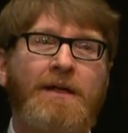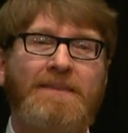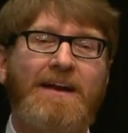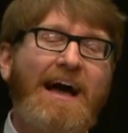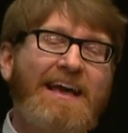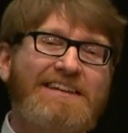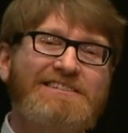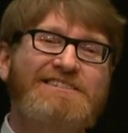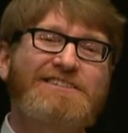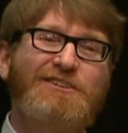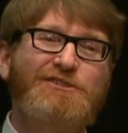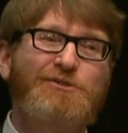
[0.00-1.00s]
that I can
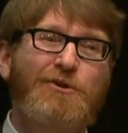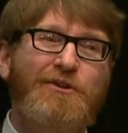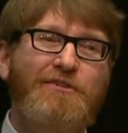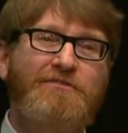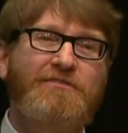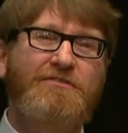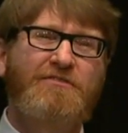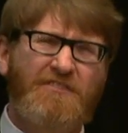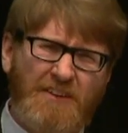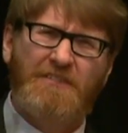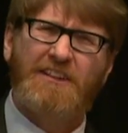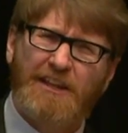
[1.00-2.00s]
still sort of
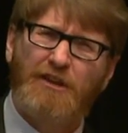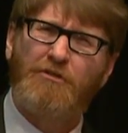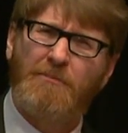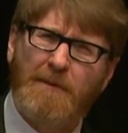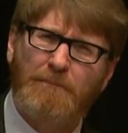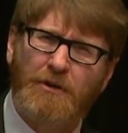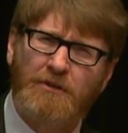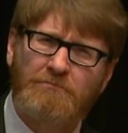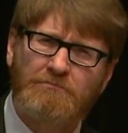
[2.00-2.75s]
vividly remember.